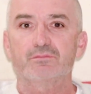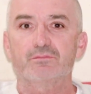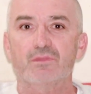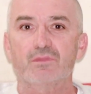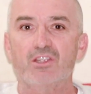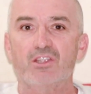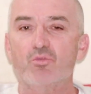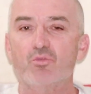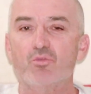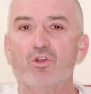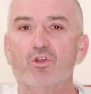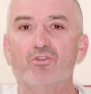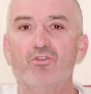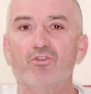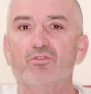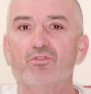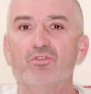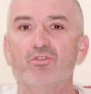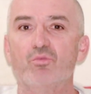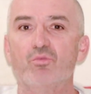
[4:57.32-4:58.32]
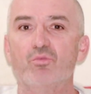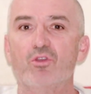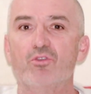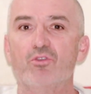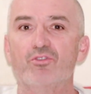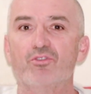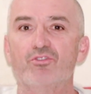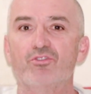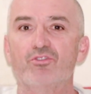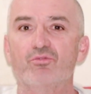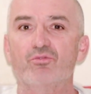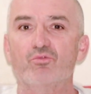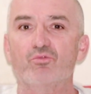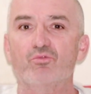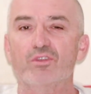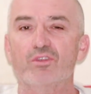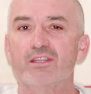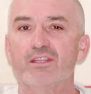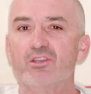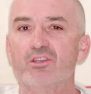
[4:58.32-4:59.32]
And you won't
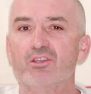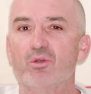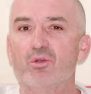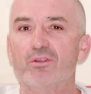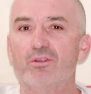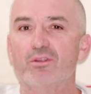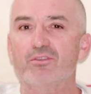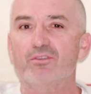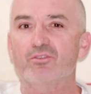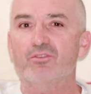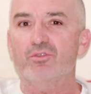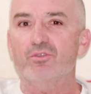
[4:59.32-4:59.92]
really know it until